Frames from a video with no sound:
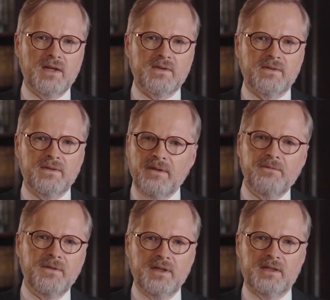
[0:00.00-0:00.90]
is
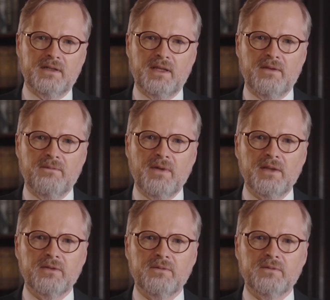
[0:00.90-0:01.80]
definitely
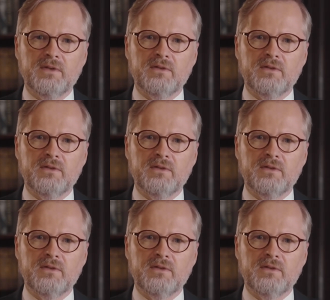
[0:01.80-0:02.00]
one of the